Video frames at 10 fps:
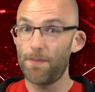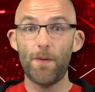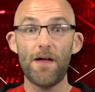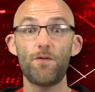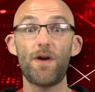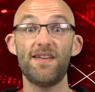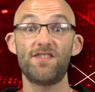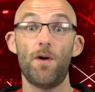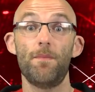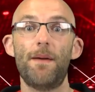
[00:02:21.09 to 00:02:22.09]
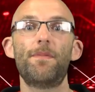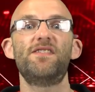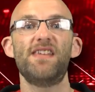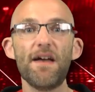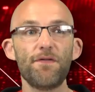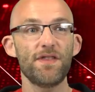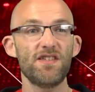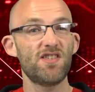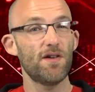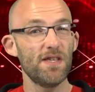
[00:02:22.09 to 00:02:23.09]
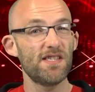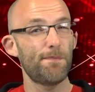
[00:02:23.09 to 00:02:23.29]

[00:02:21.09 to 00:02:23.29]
but while the Riot Squad member definitely still needs